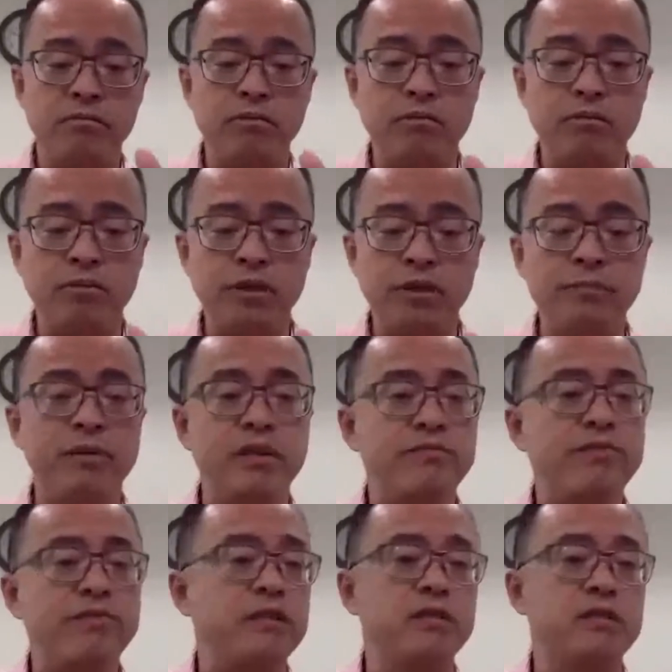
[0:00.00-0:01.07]
we believe
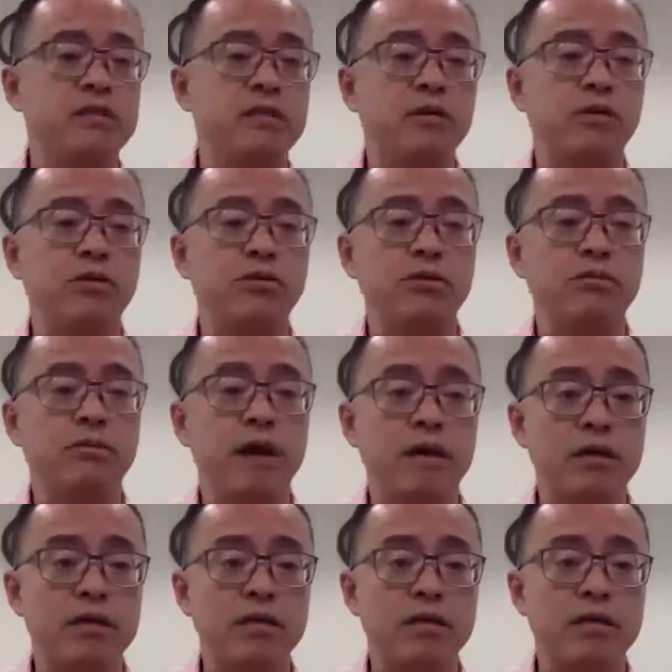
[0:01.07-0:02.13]
that this is a whole new
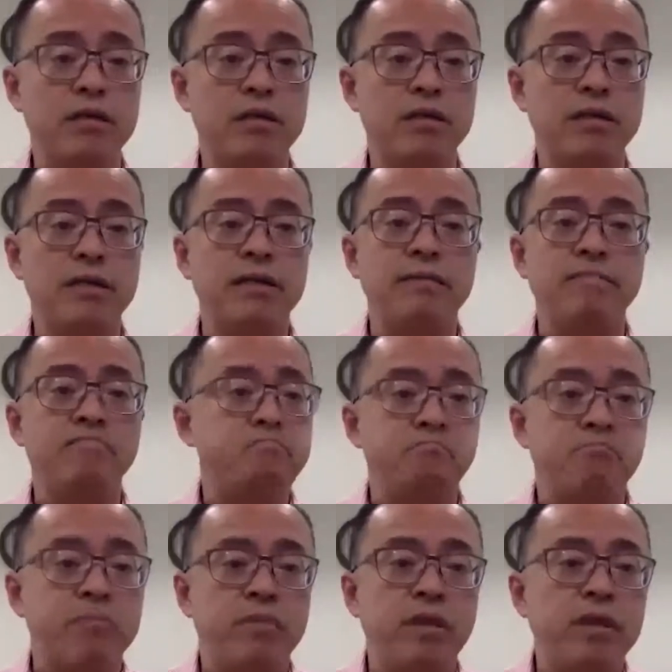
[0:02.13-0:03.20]
market.
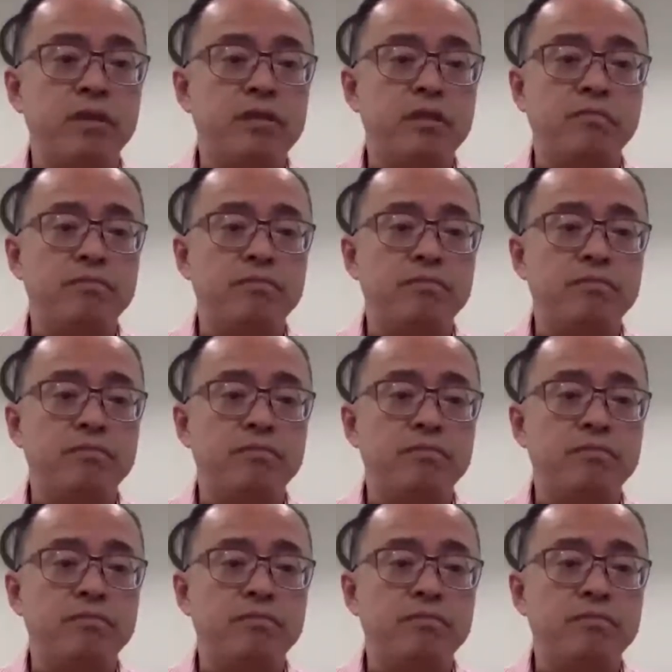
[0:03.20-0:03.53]
It's